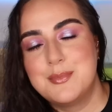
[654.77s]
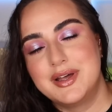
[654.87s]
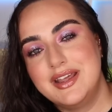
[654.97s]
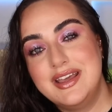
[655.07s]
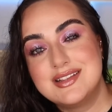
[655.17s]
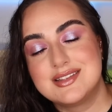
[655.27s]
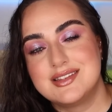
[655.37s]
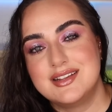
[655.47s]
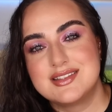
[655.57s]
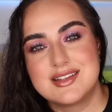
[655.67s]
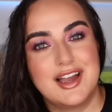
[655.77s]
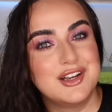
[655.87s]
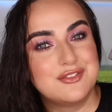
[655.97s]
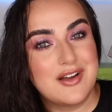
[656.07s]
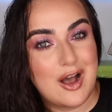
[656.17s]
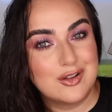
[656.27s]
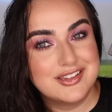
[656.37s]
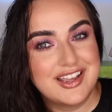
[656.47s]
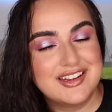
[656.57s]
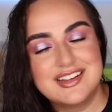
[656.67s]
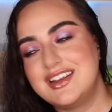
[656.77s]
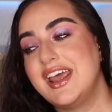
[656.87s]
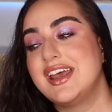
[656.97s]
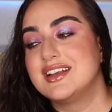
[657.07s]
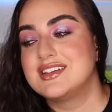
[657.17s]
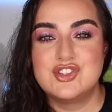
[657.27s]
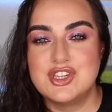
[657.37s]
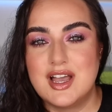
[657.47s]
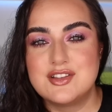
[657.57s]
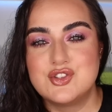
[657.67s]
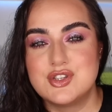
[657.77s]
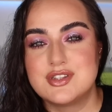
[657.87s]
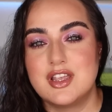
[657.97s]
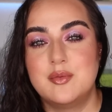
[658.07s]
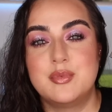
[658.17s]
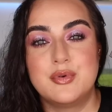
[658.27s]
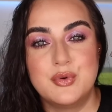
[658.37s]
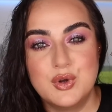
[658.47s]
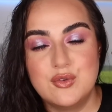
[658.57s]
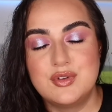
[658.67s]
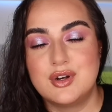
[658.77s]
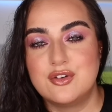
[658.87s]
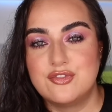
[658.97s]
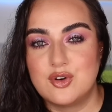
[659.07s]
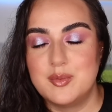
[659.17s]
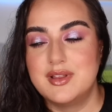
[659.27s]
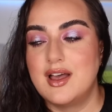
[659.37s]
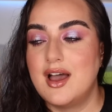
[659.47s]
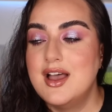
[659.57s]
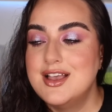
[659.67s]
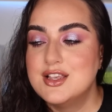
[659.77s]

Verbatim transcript: But it's since kind of outdated and she has just improved her formula